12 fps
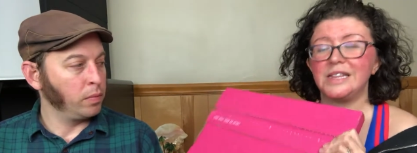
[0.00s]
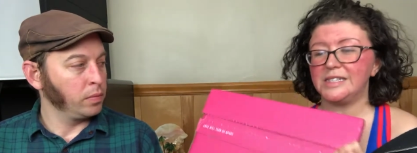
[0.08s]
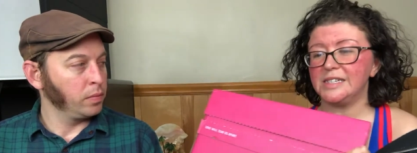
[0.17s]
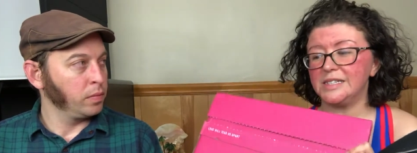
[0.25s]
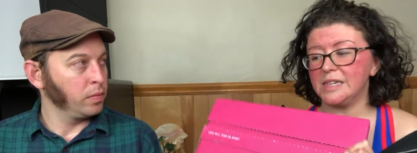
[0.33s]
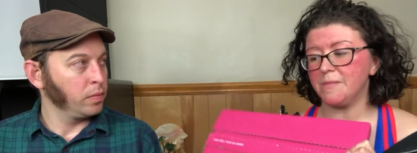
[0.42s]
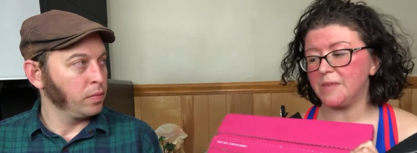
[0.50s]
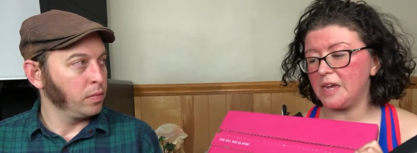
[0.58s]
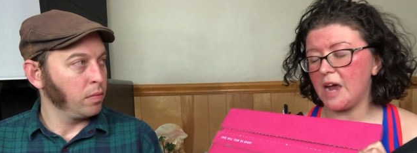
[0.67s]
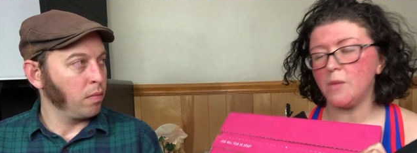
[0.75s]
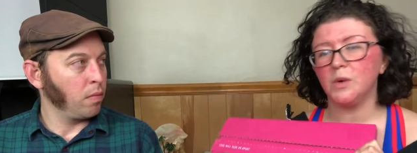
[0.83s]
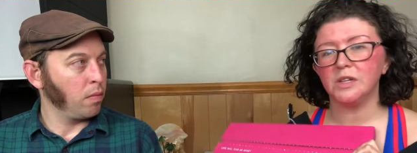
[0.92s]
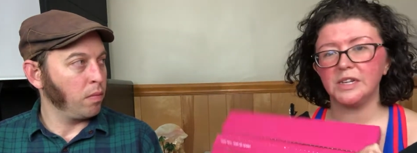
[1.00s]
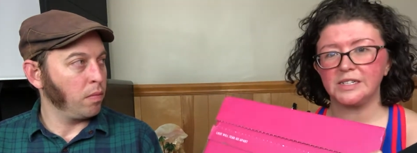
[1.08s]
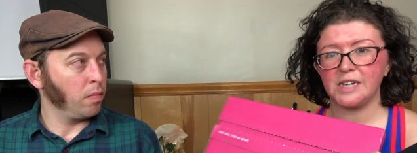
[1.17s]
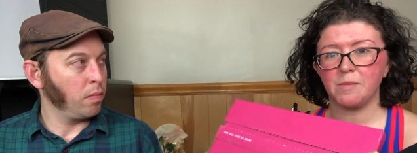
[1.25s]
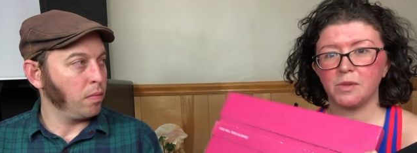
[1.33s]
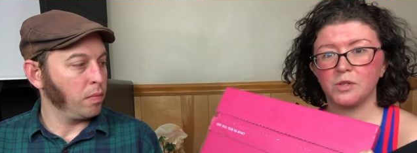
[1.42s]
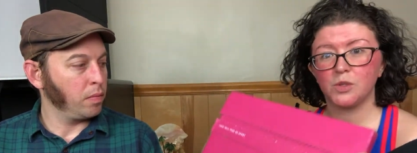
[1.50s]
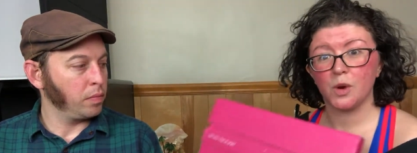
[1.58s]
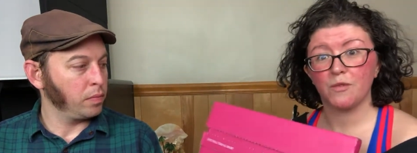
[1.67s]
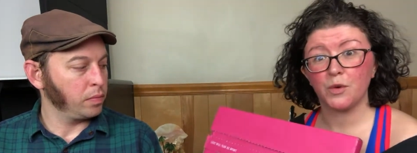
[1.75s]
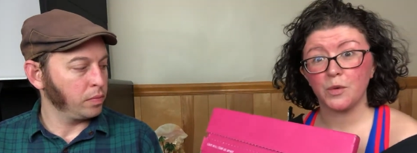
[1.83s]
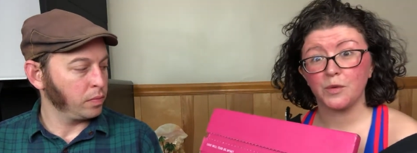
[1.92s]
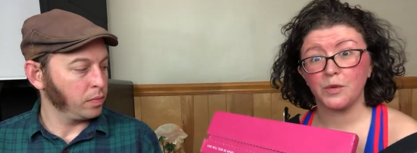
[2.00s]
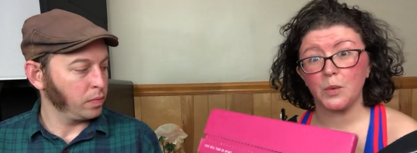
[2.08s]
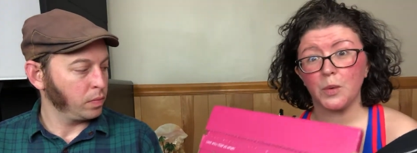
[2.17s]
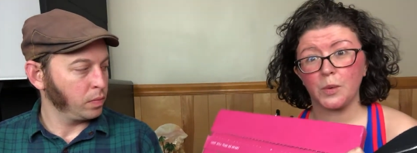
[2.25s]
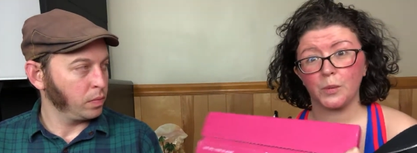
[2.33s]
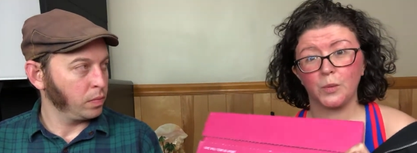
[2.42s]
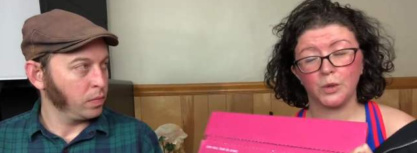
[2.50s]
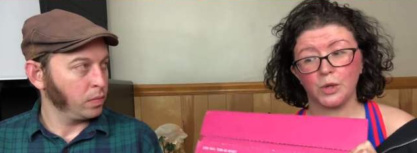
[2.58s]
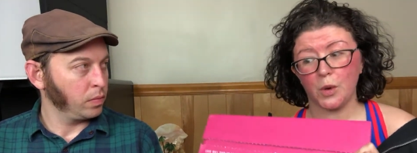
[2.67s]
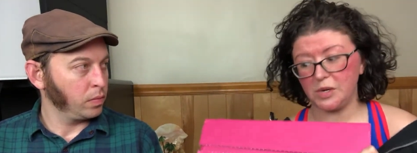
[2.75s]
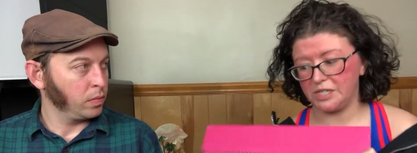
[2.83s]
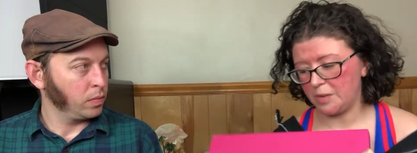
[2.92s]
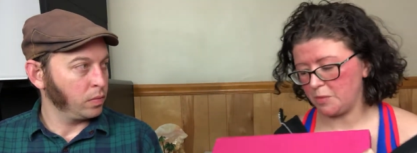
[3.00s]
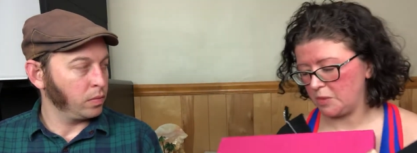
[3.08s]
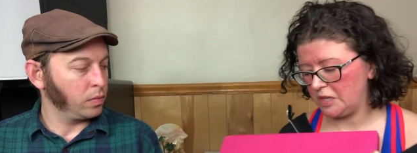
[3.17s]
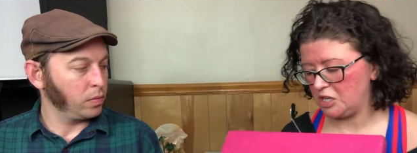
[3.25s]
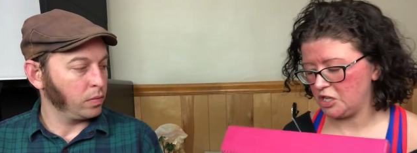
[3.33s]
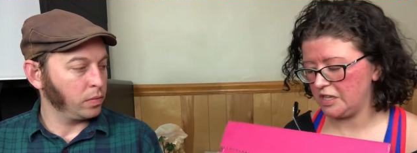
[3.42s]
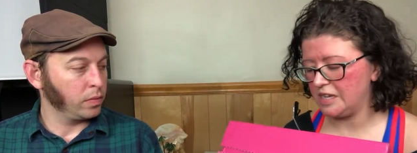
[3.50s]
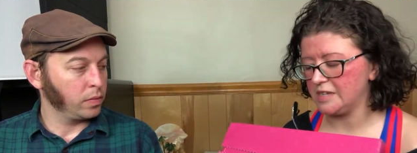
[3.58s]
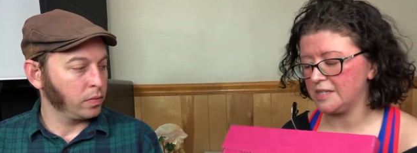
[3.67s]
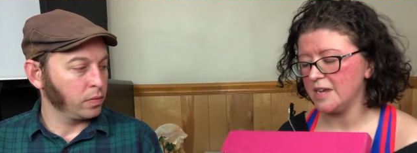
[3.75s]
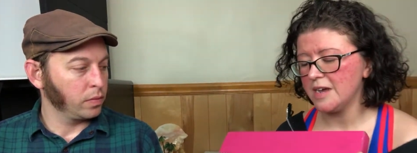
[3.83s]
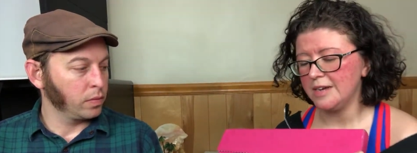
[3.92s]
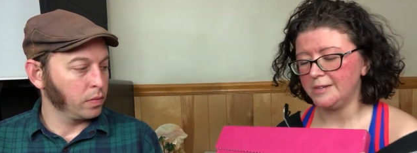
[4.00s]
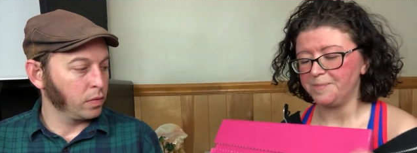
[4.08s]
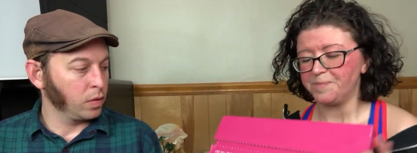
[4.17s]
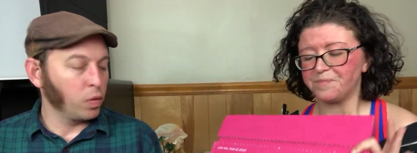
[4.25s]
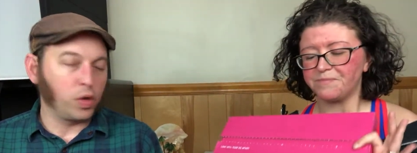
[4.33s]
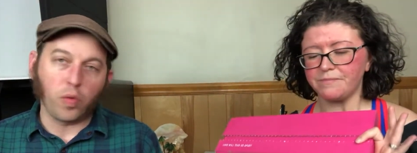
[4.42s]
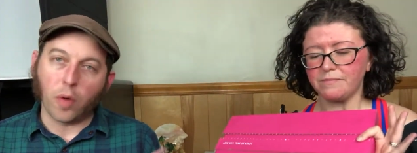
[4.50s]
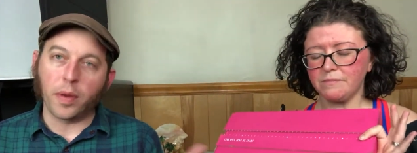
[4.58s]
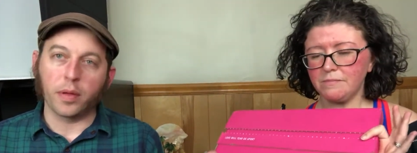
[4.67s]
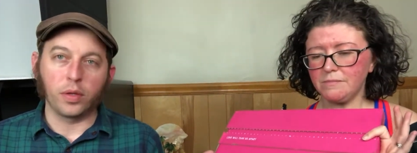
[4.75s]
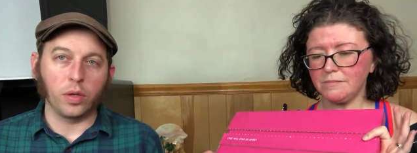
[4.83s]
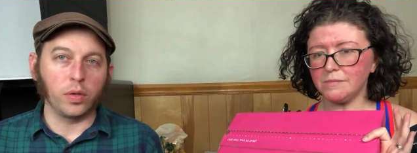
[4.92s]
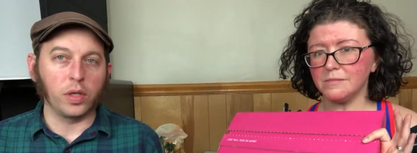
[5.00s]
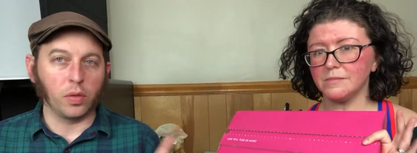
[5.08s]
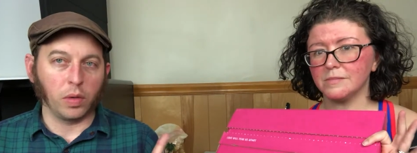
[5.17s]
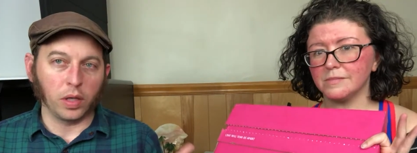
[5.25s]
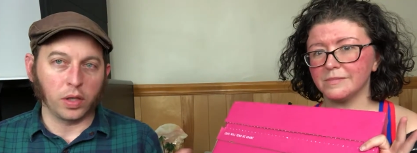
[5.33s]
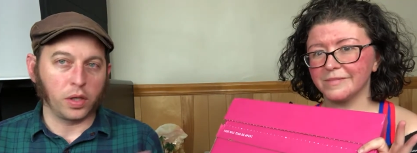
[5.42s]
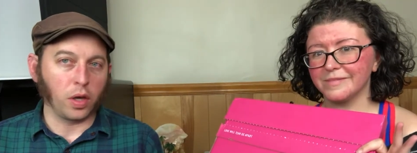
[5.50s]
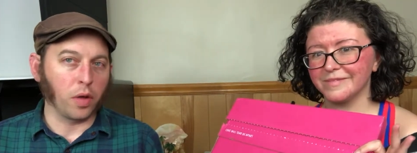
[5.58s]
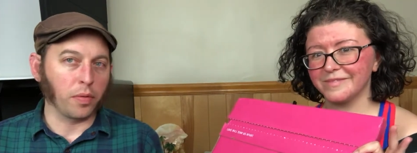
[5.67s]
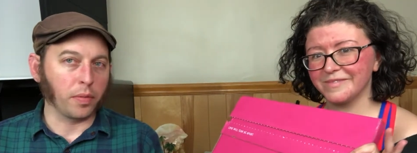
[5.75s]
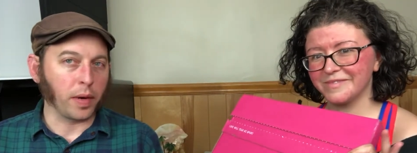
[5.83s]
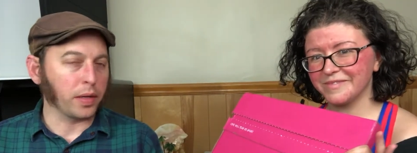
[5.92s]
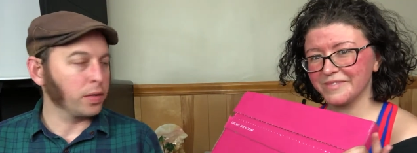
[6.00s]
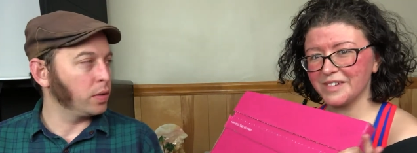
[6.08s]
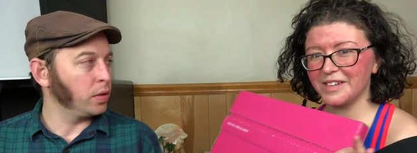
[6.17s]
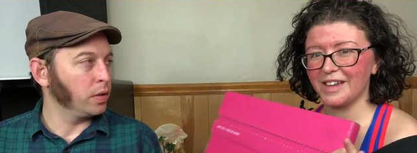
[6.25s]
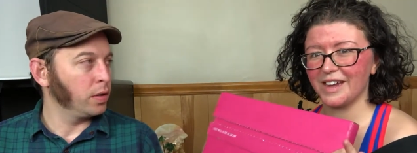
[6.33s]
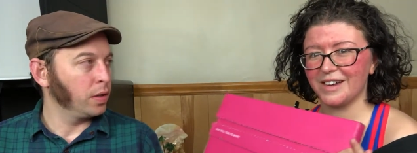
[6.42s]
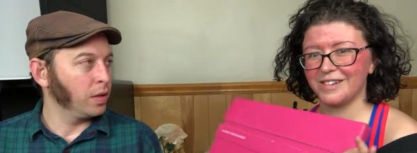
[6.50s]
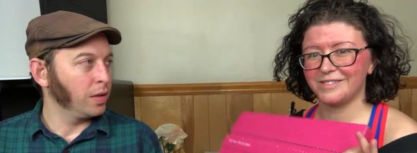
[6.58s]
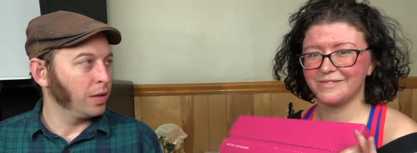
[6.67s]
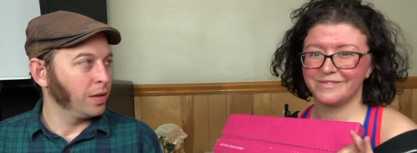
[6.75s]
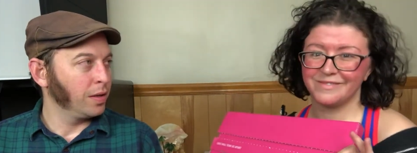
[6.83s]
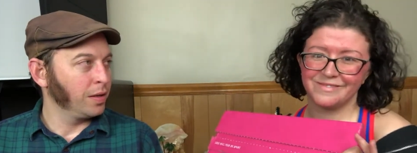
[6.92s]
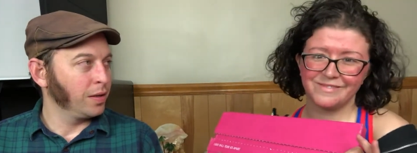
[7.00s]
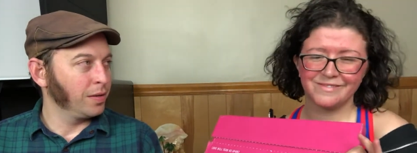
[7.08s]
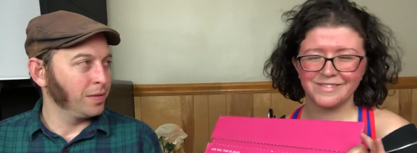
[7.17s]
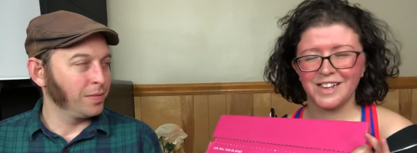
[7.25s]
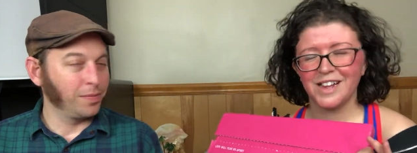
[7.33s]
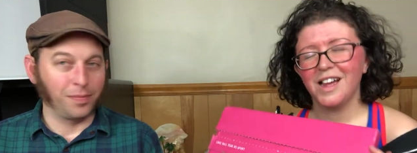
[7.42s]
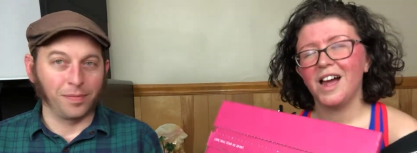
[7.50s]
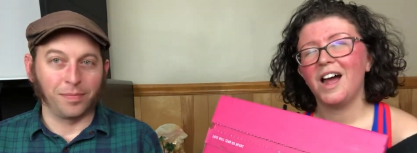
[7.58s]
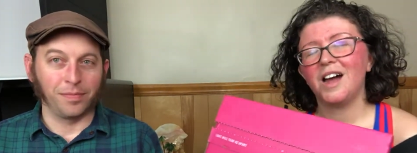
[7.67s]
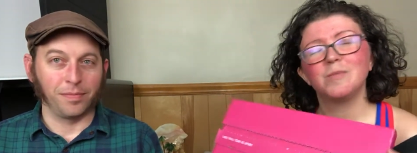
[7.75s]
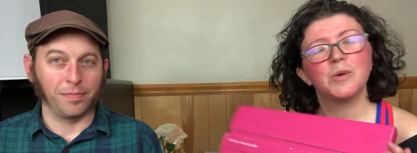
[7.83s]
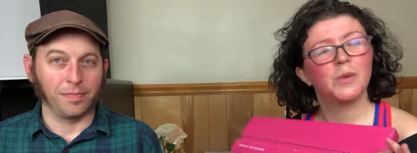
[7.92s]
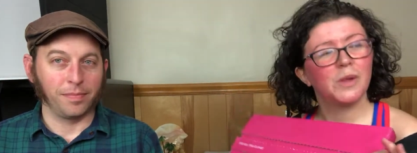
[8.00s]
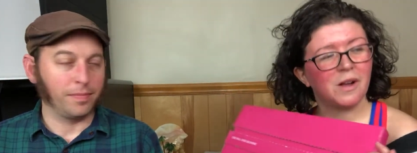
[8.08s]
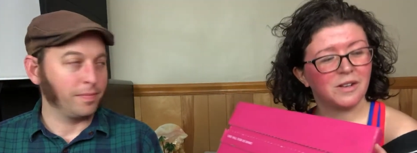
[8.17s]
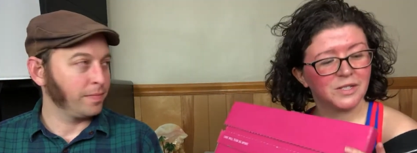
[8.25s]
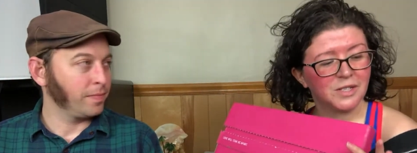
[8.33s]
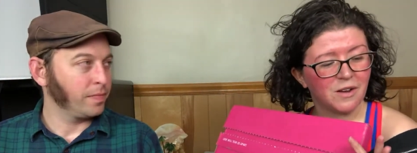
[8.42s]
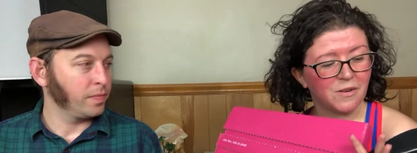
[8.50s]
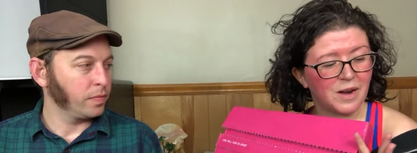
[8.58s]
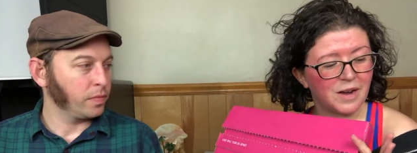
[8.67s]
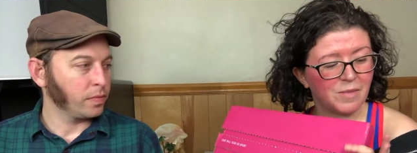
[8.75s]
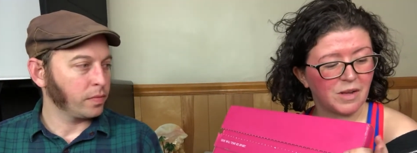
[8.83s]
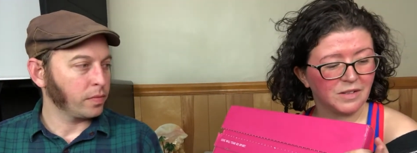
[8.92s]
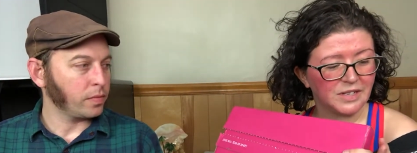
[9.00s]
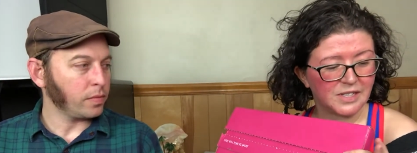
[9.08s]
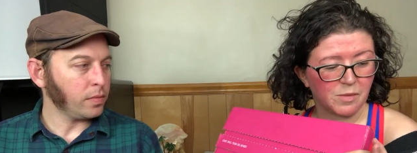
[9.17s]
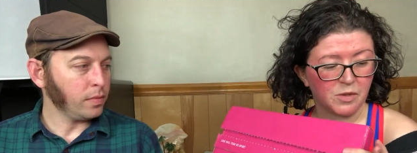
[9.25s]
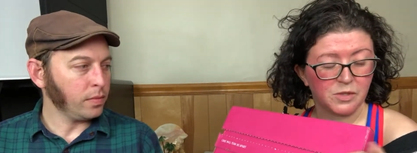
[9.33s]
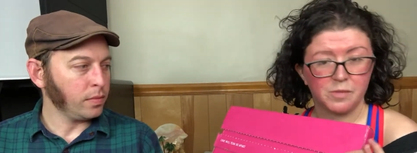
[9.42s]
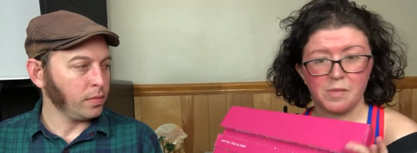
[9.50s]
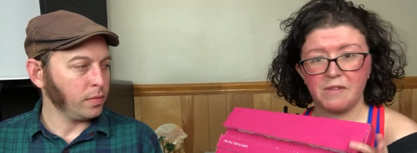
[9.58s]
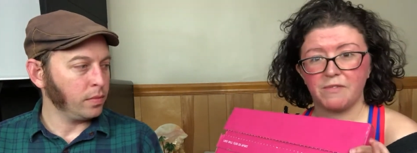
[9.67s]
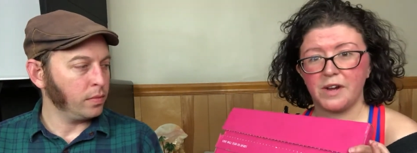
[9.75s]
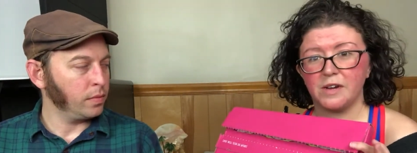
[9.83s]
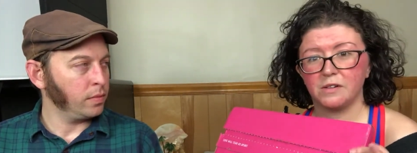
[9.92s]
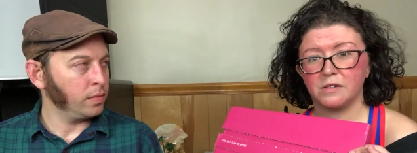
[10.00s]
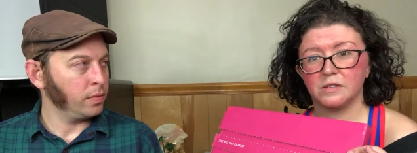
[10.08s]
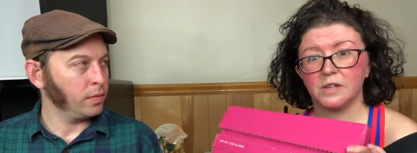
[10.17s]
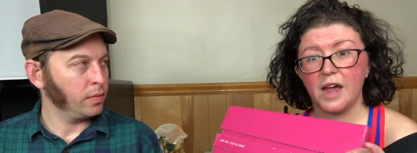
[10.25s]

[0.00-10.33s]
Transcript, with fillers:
Speaker 1: this is something I will link down below to our full review. Or we'll go in depth with each of these,
Speaker 2: which we won't be able to do until we listen to all three records. Yeah.
Speaker 1: Uh, but we'll also um, I'll link down below to my VNYL.